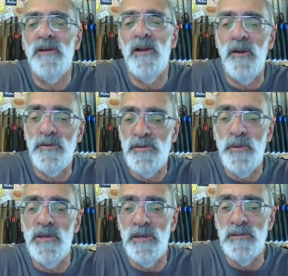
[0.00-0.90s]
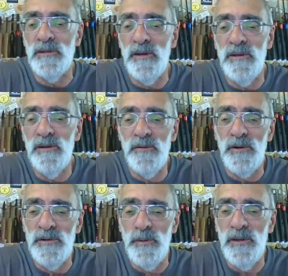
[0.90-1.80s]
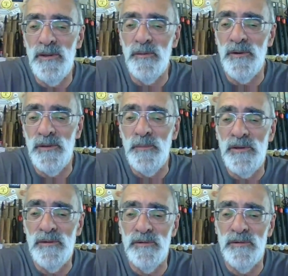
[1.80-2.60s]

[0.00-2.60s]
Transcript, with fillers: a lot of tweaking today. All right, Dewey. How are you, mate?